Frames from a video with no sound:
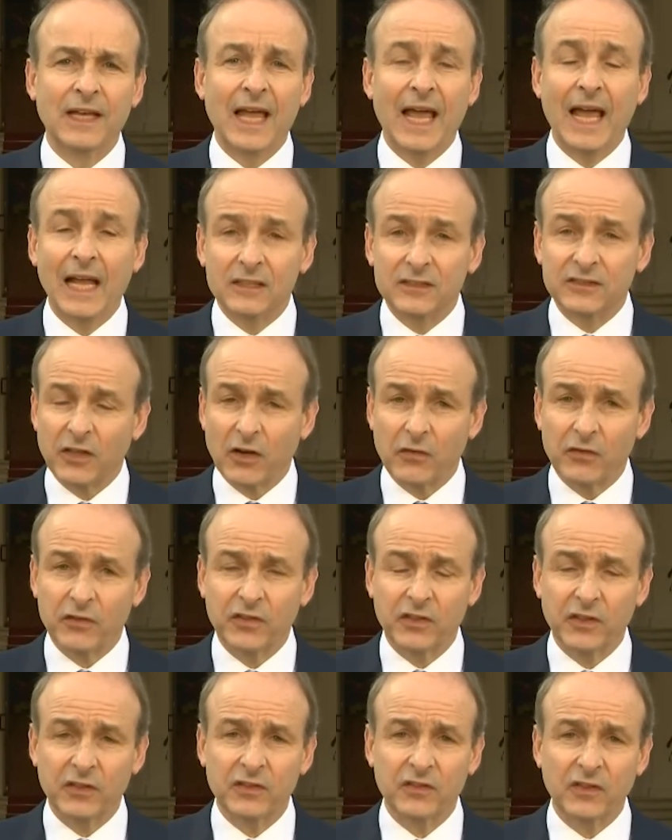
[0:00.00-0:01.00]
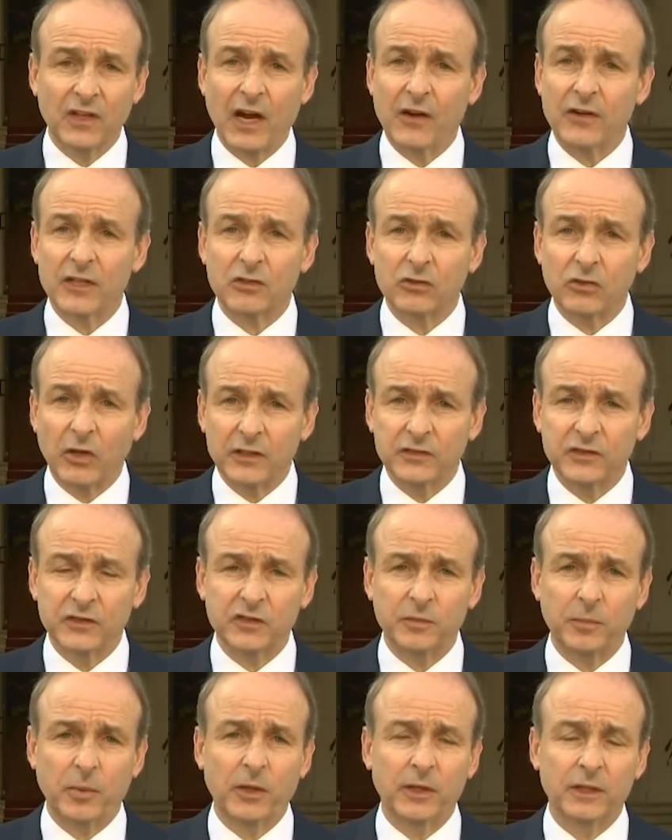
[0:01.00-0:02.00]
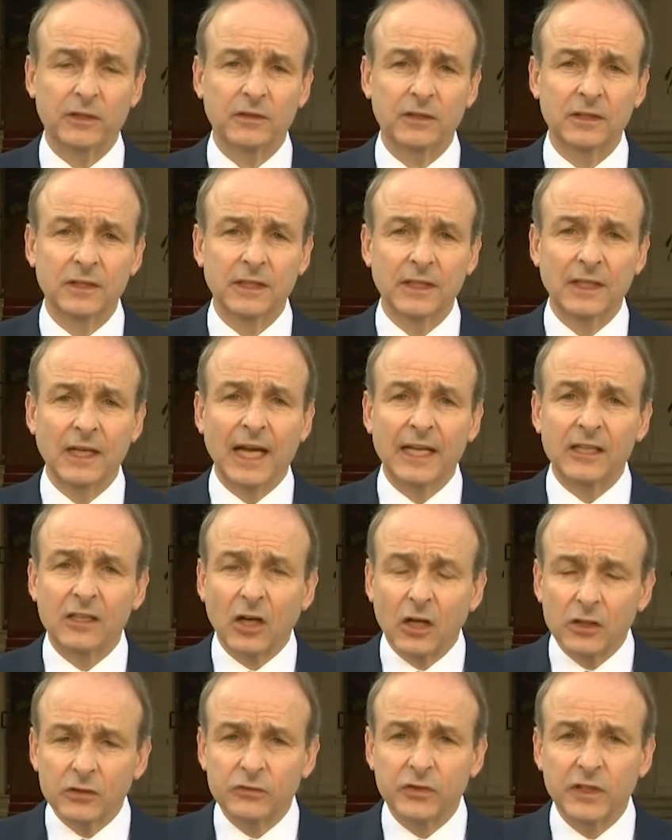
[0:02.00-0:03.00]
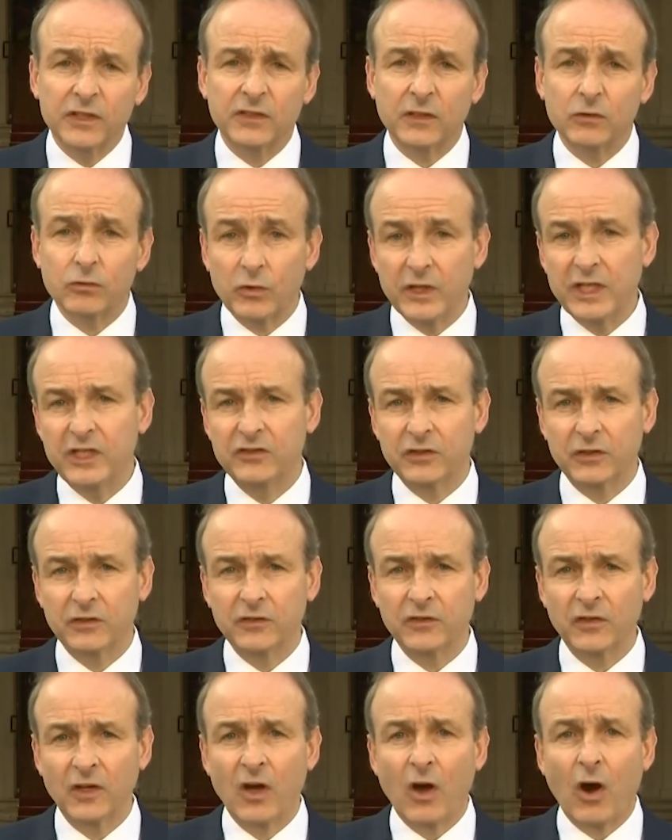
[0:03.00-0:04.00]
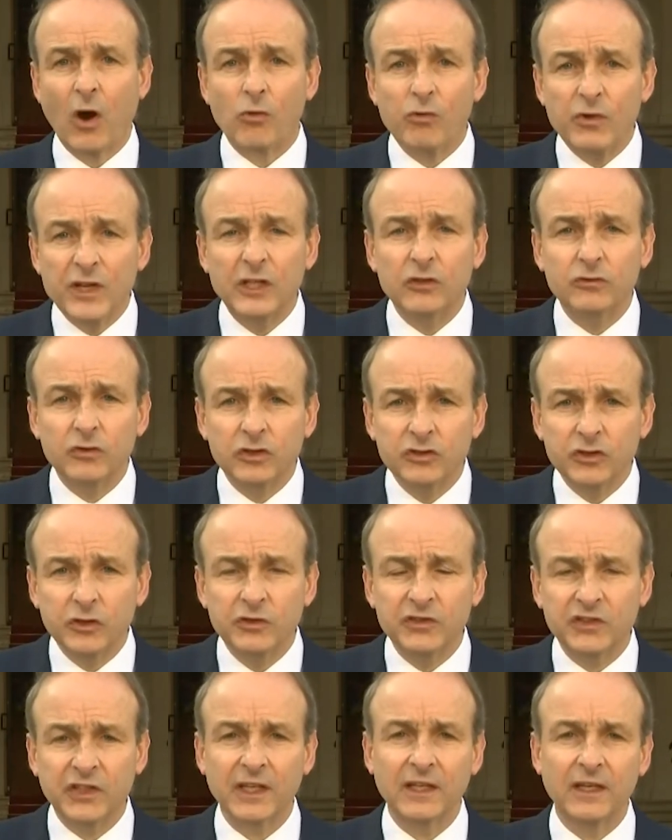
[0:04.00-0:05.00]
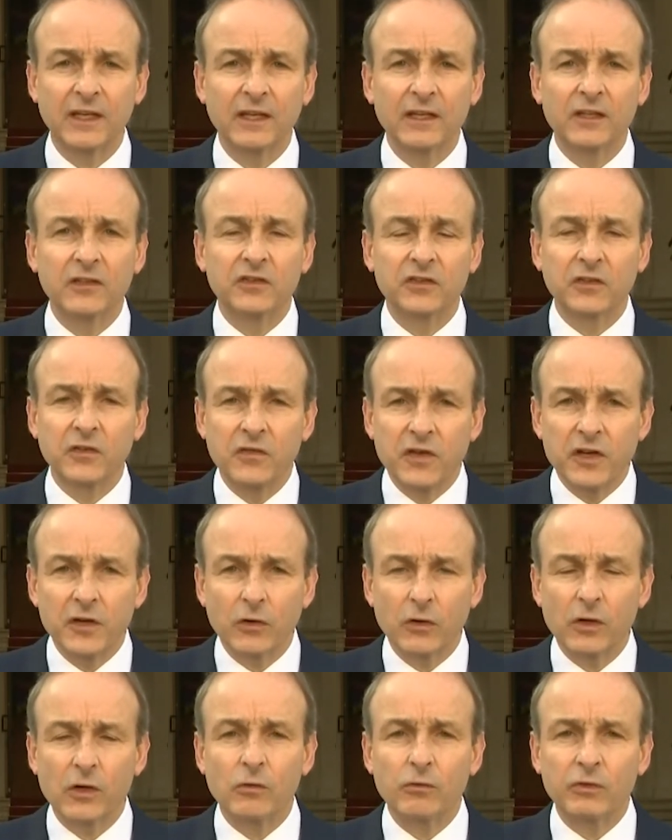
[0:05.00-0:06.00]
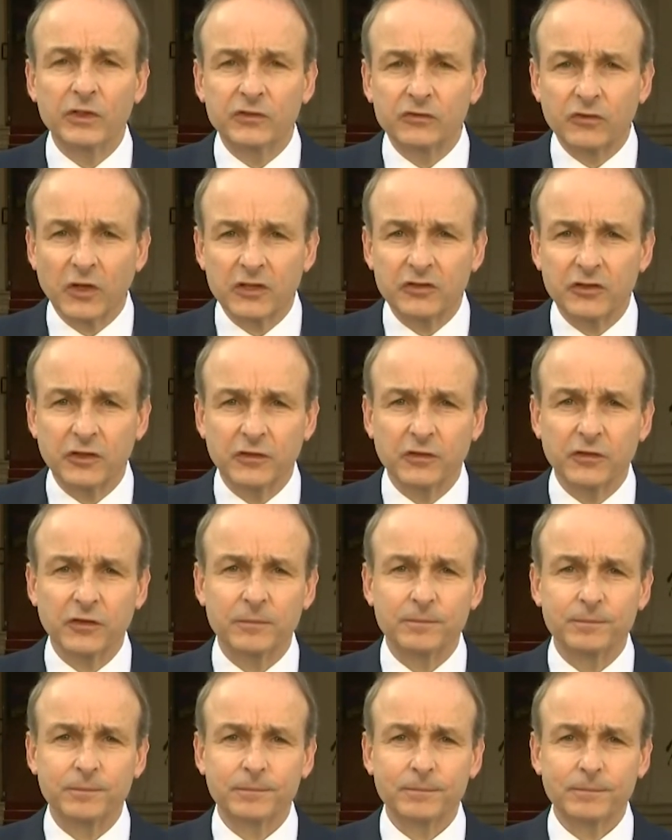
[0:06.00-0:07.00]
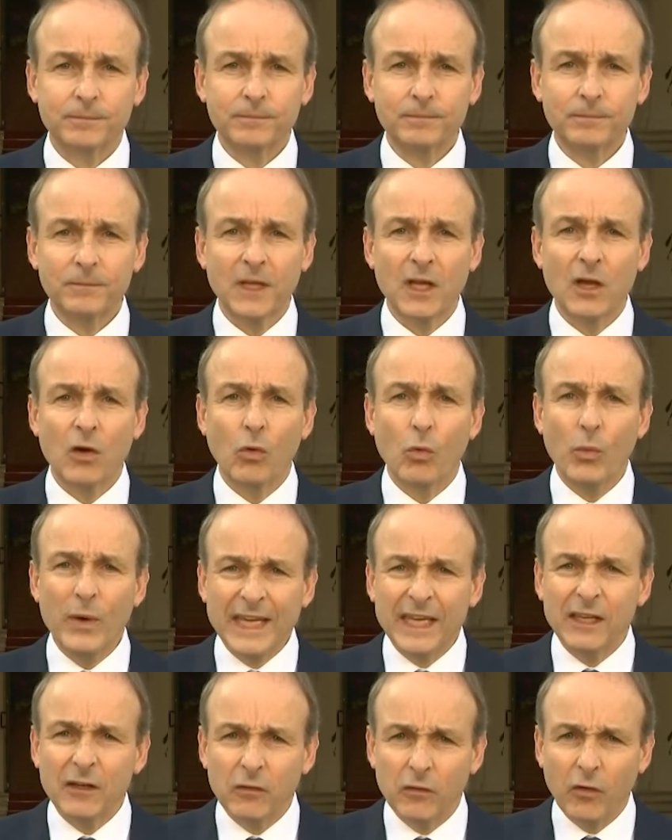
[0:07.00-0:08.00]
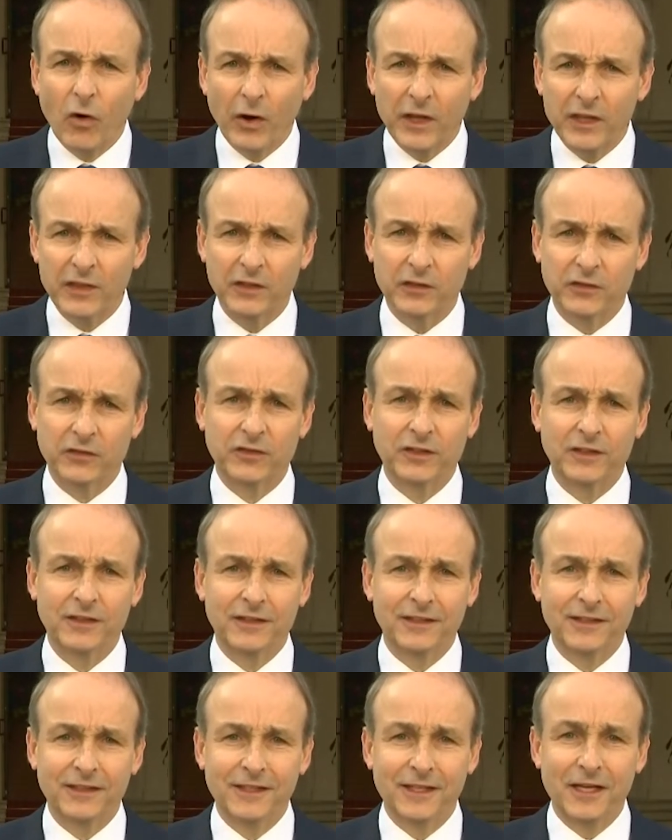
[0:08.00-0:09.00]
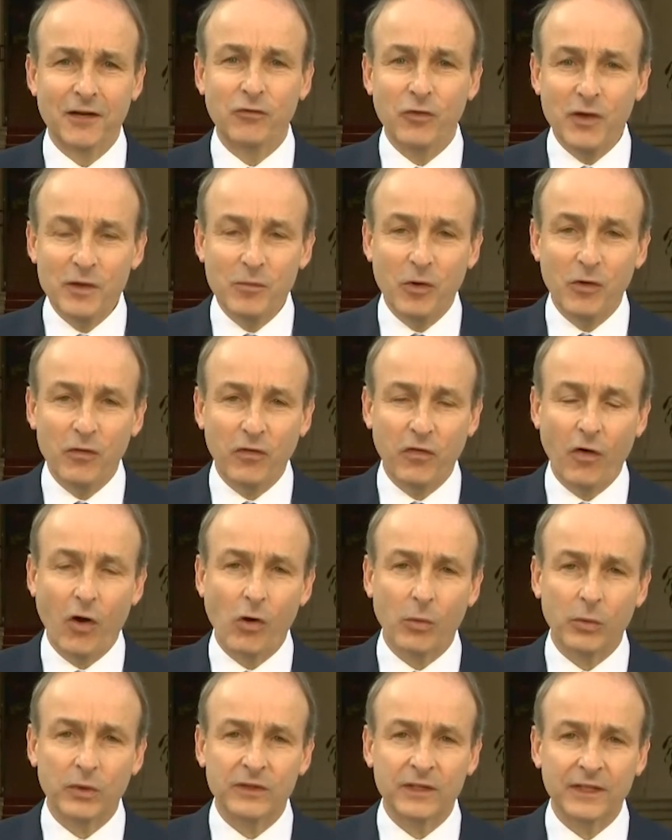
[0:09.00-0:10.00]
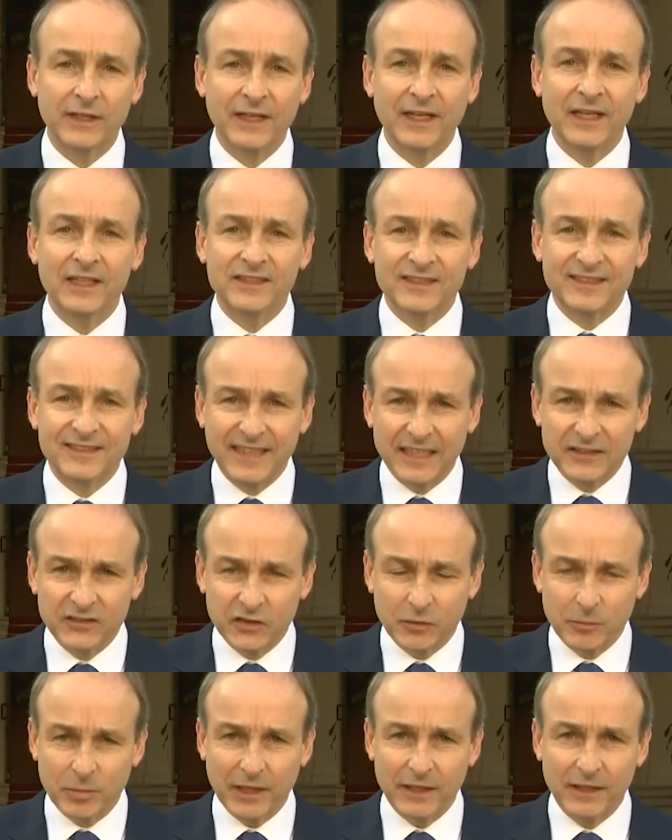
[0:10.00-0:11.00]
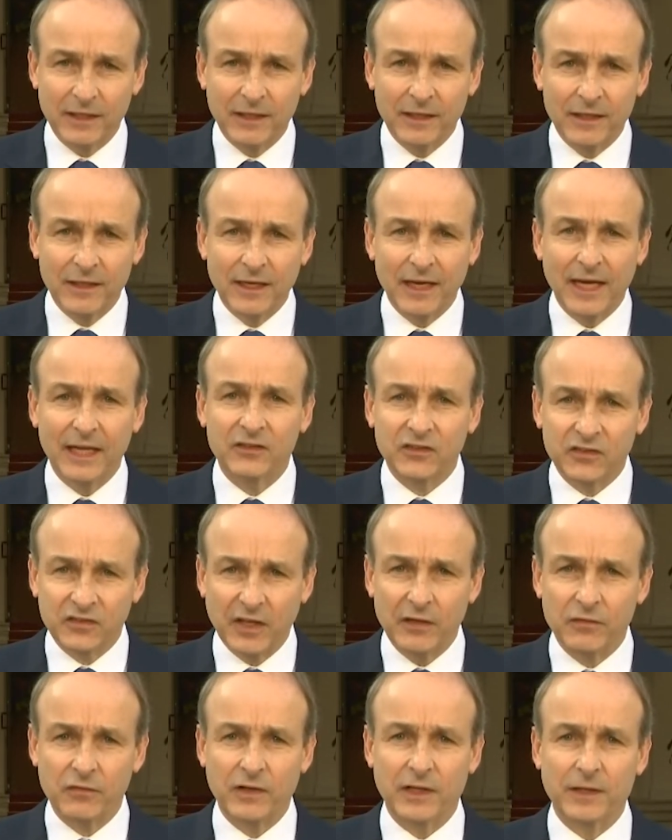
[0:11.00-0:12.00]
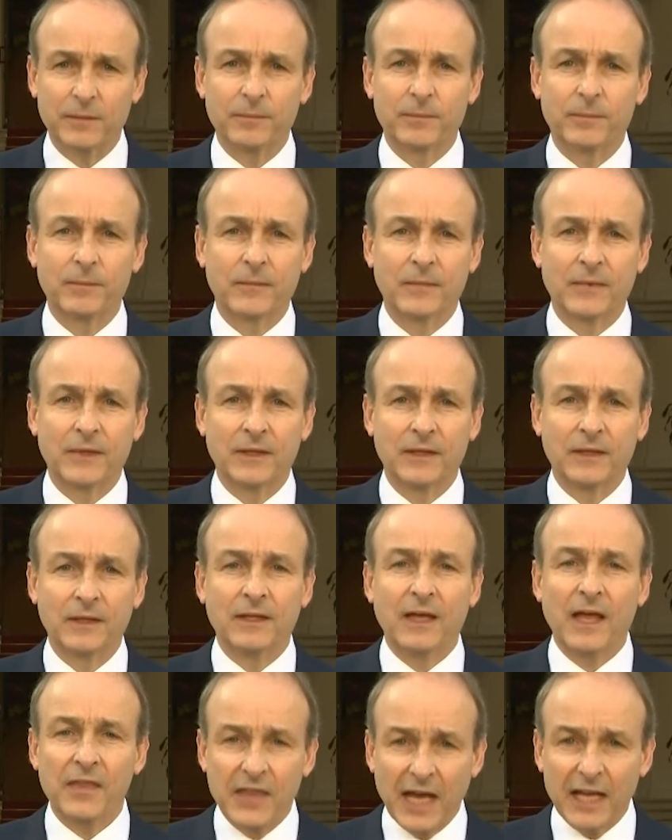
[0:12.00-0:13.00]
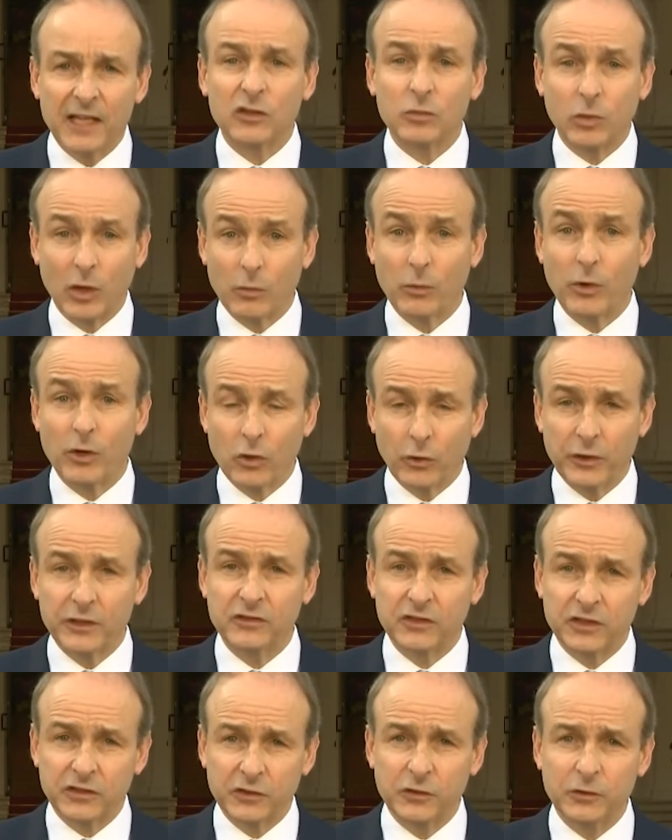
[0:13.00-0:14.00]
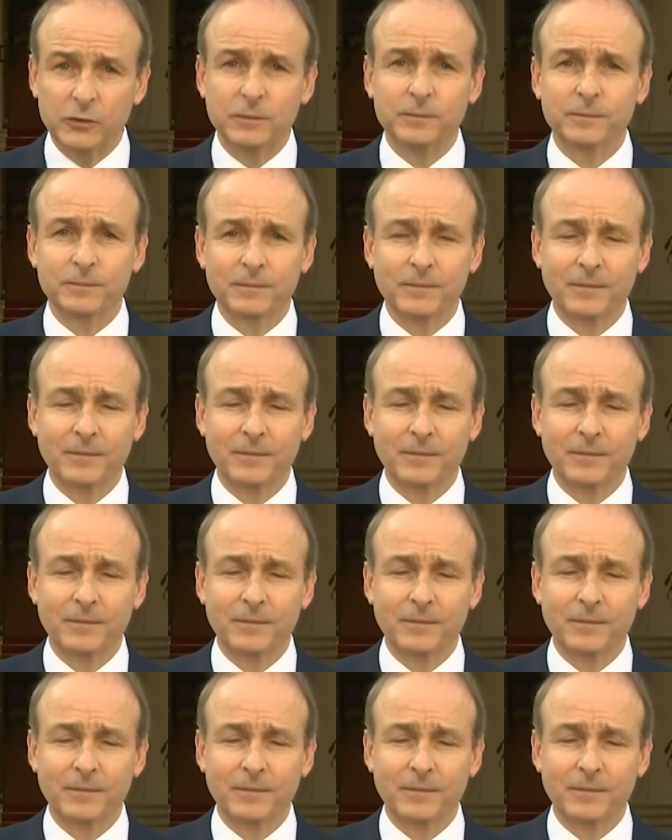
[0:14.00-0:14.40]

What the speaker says: Health services are at crisis point and countries and regions are reintroducing severe restrictions. We can avoid this if we move forward sensibly and safely. And that is what we're going to do.